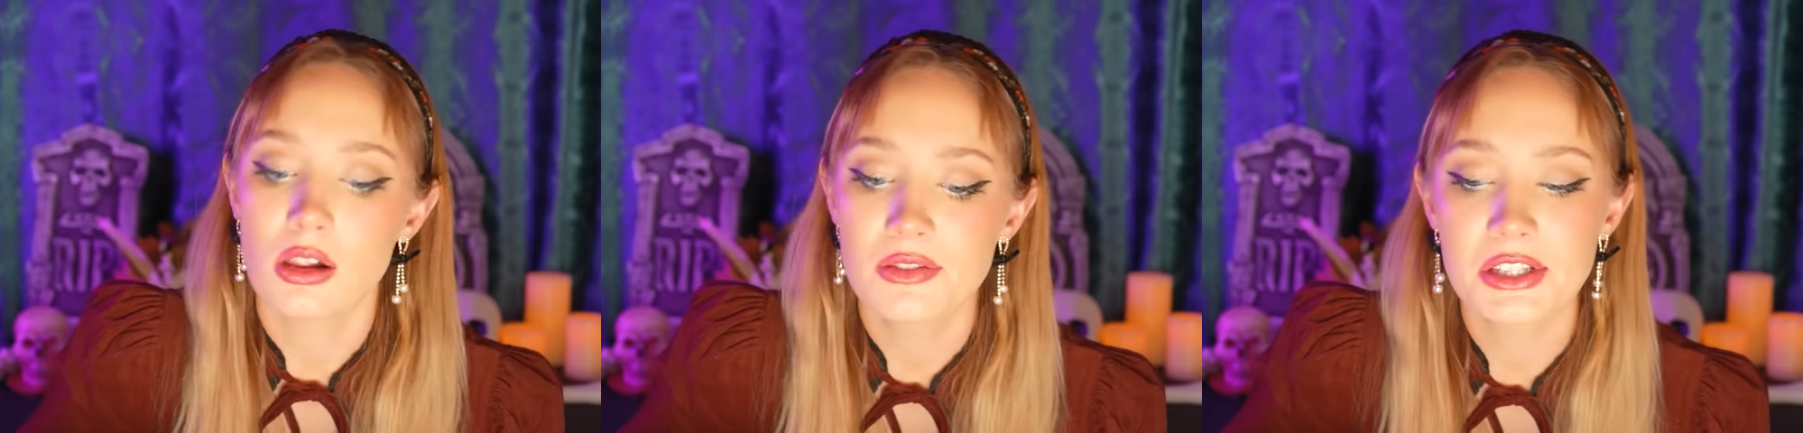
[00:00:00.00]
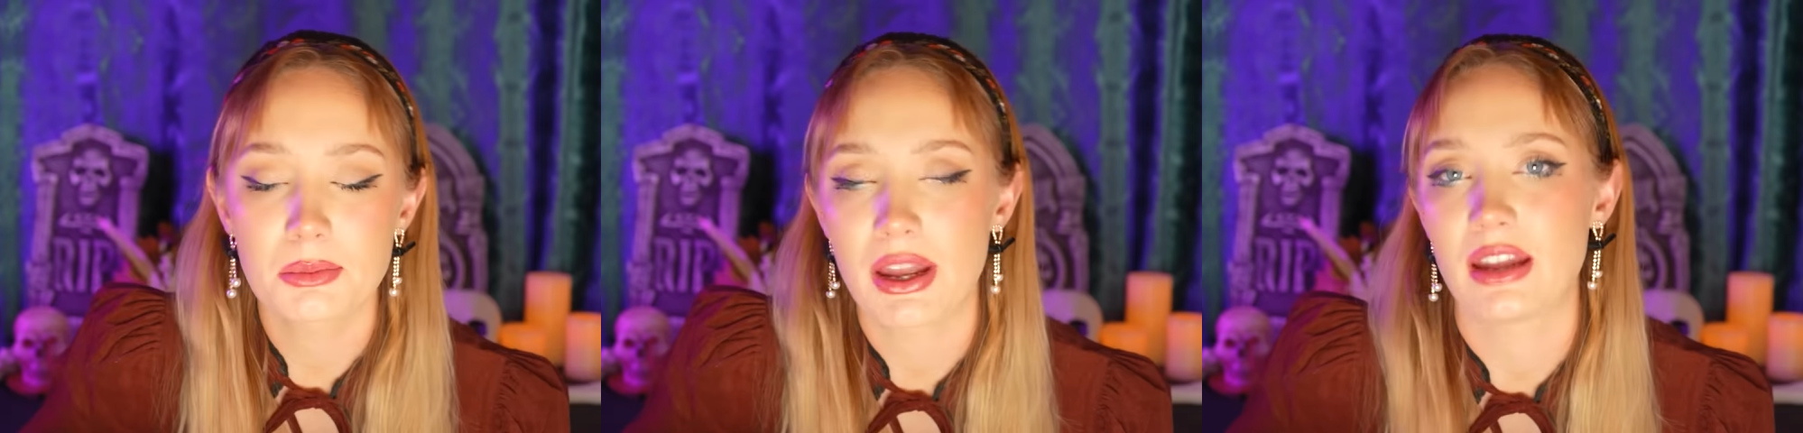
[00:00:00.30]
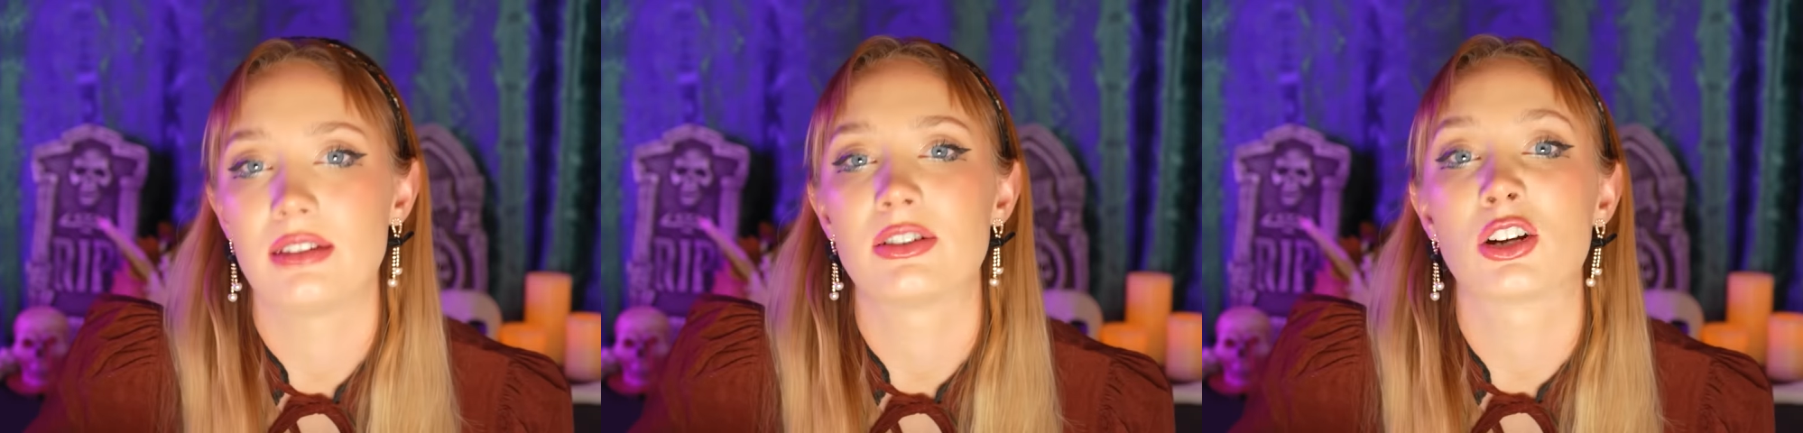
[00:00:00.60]
Speaker 1: of this
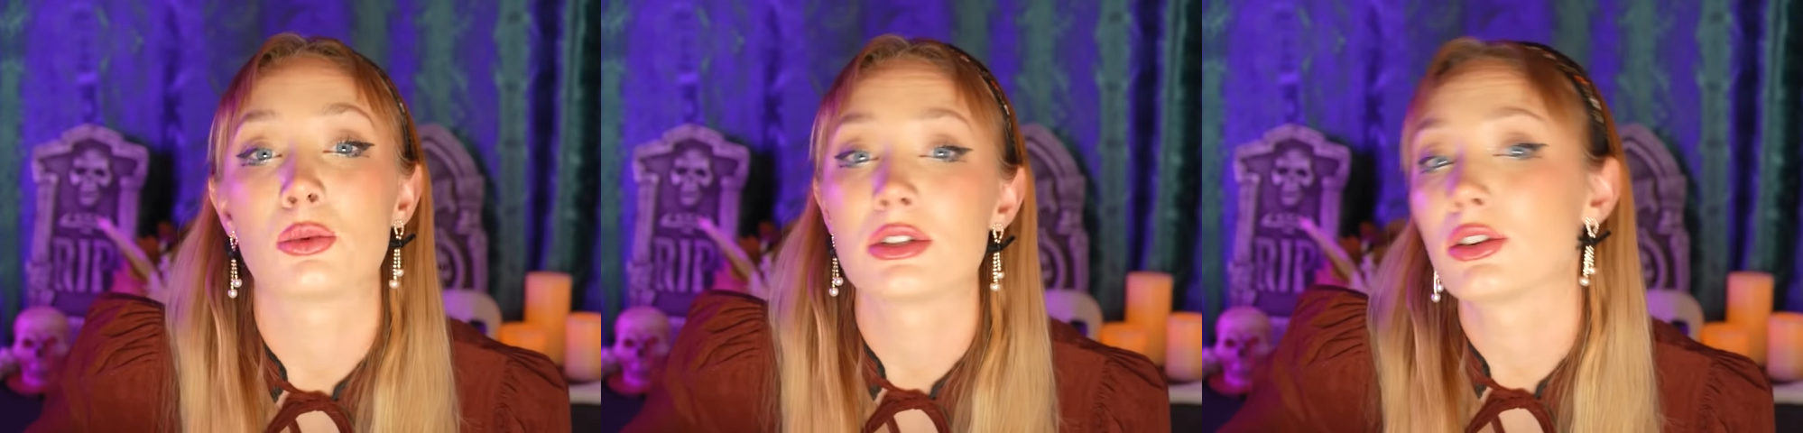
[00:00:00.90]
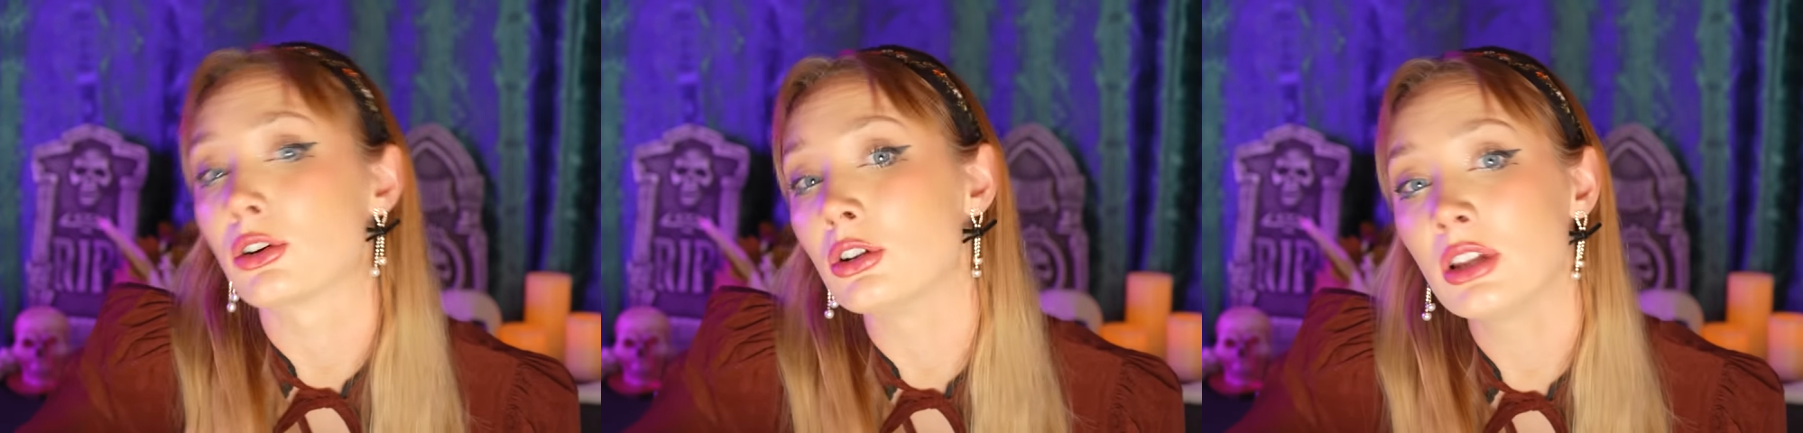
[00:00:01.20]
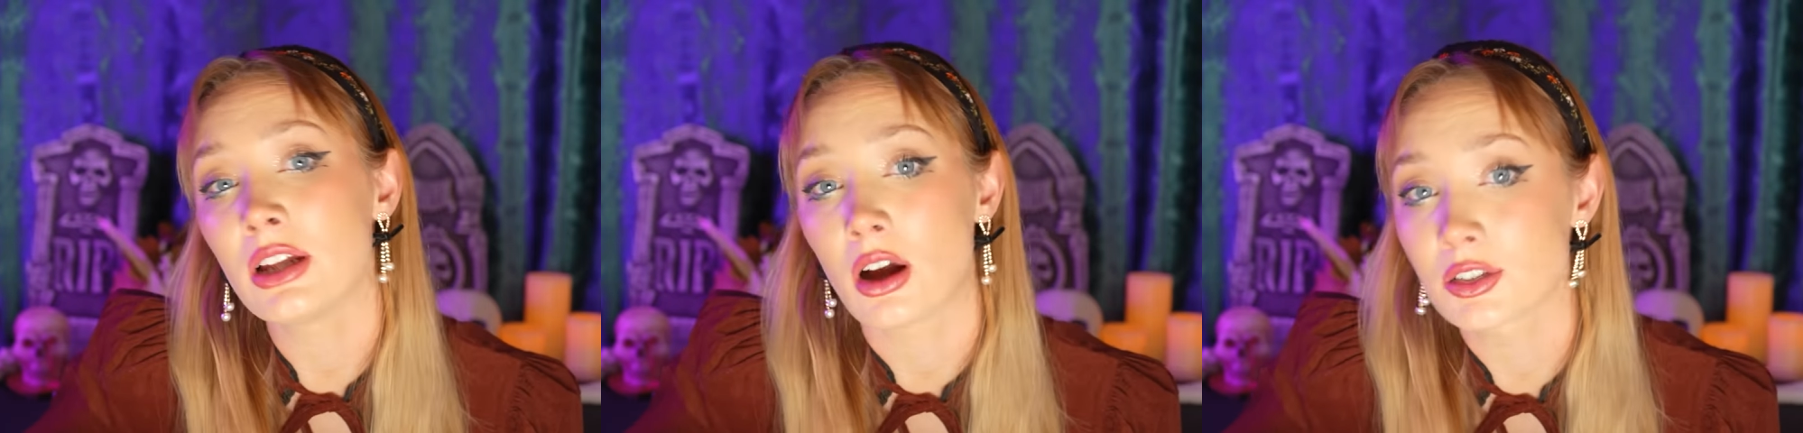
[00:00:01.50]
behavior was early
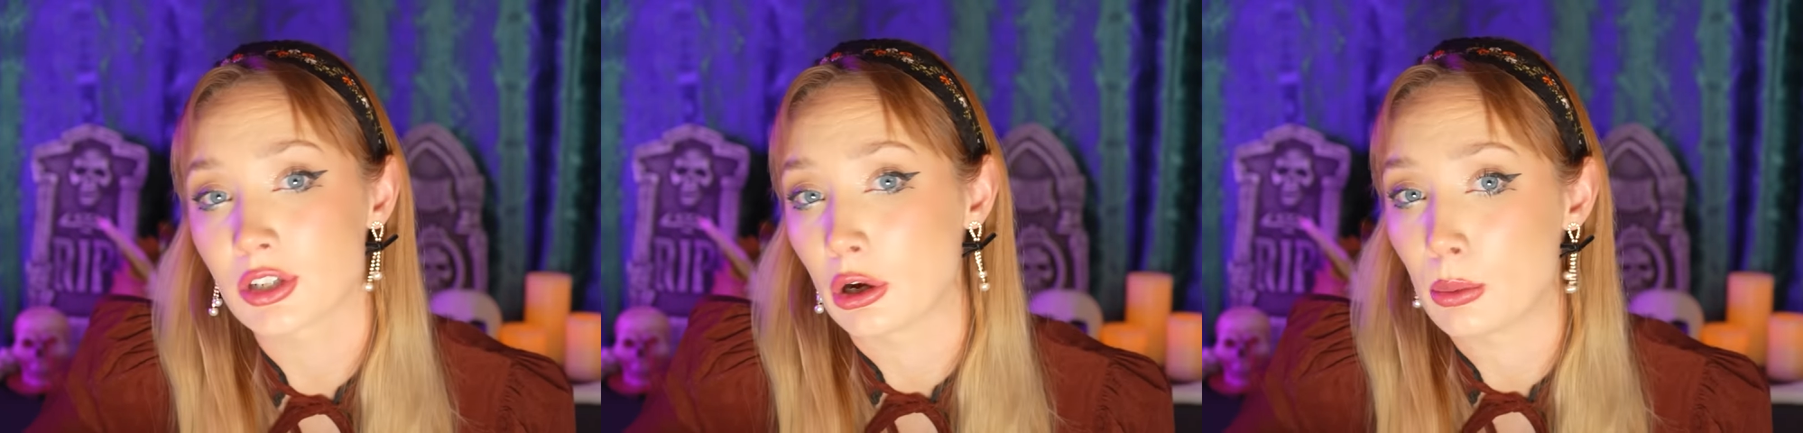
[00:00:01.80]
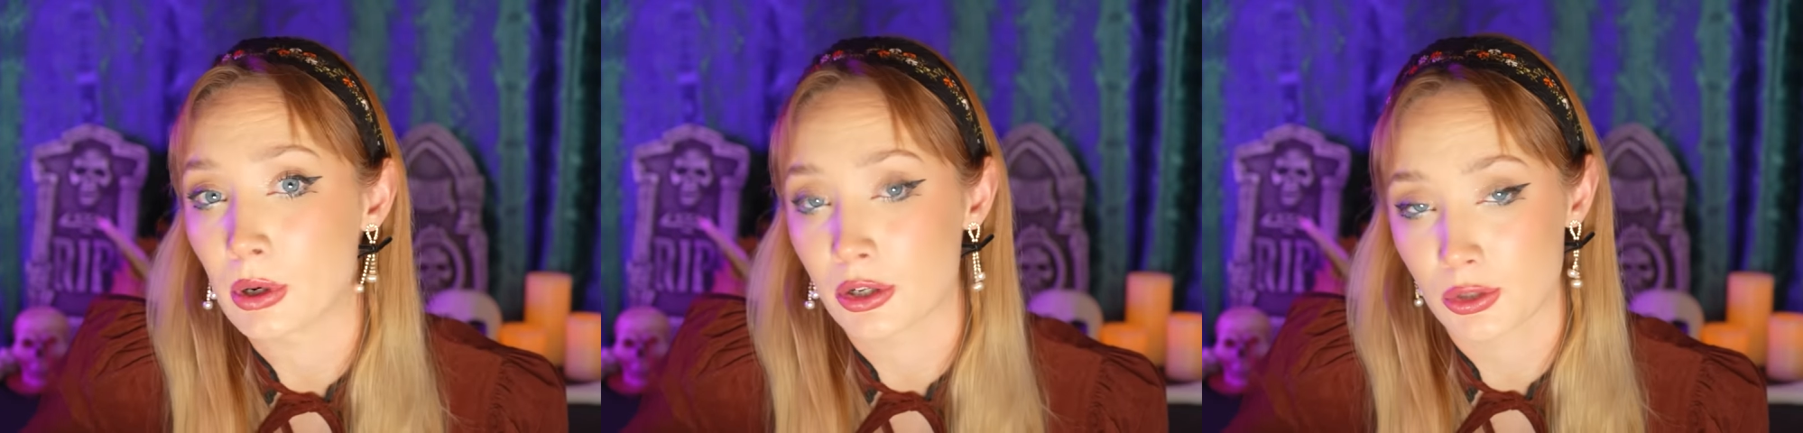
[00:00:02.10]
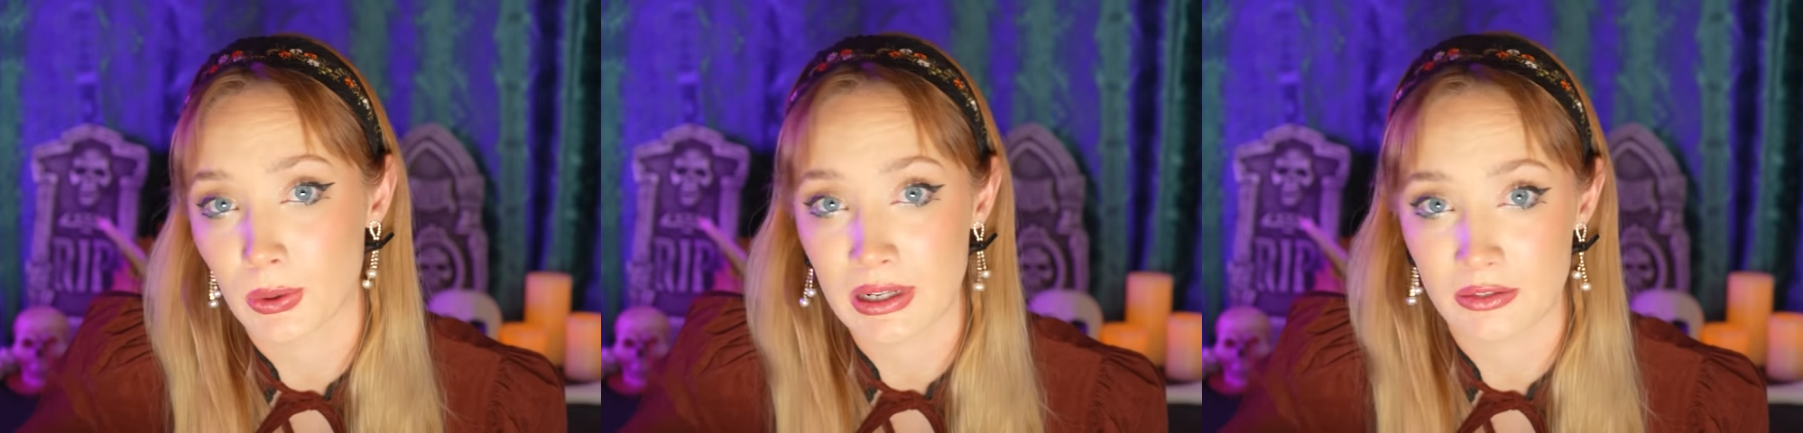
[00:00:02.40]
October
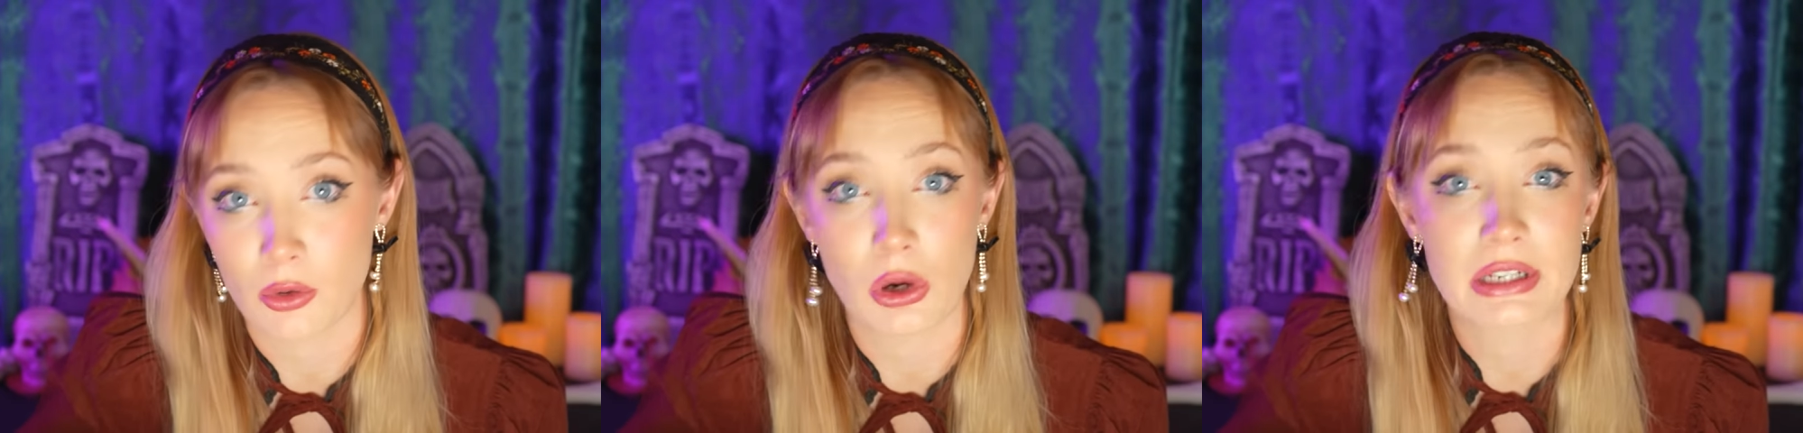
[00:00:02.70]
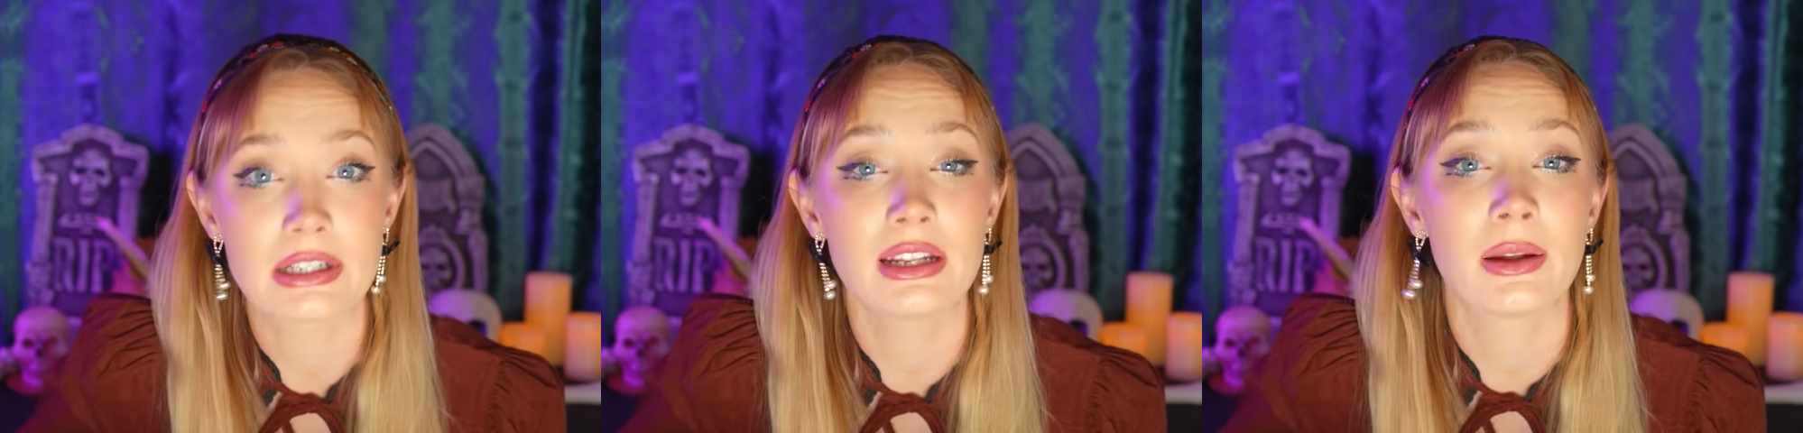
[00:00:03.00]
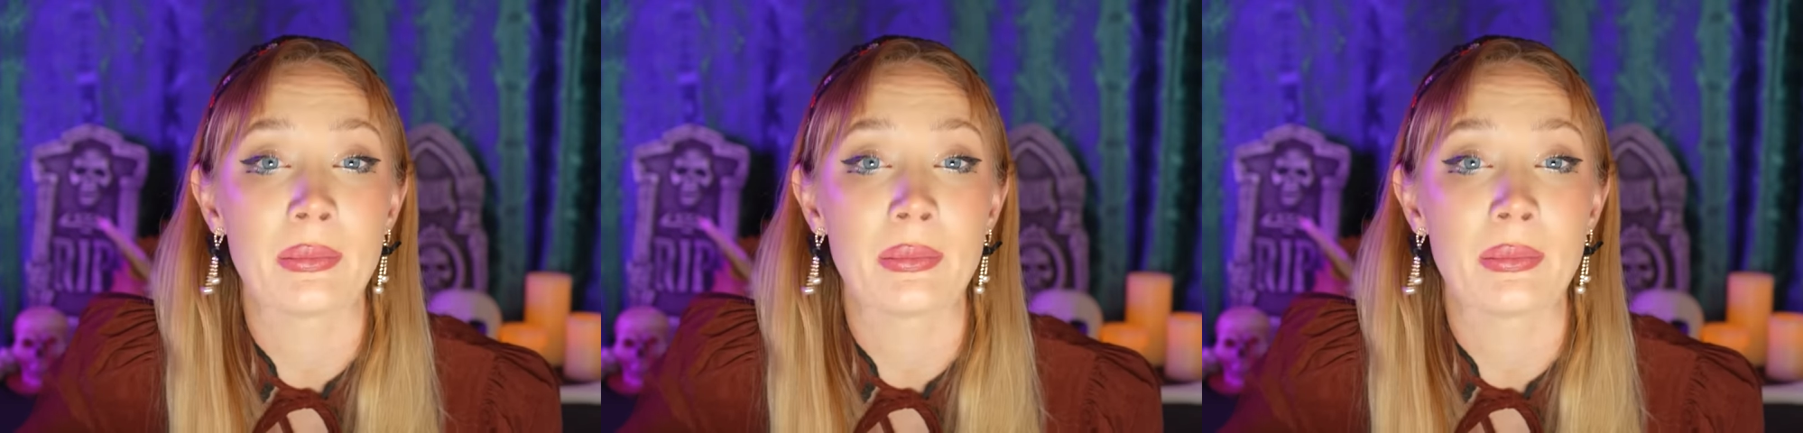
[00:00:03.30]
2014,